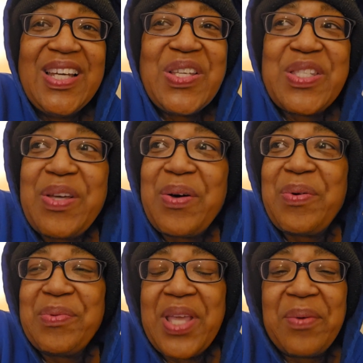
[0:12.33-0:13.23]

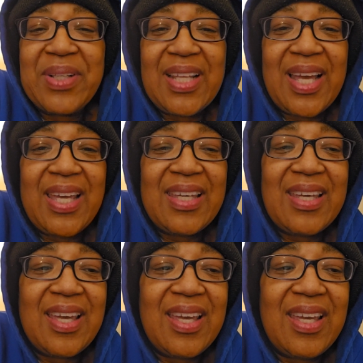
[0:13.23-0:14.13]
So they were like,
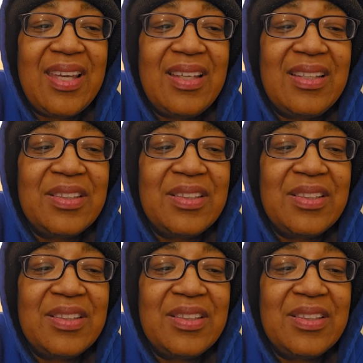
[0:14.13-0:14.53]
"Hey,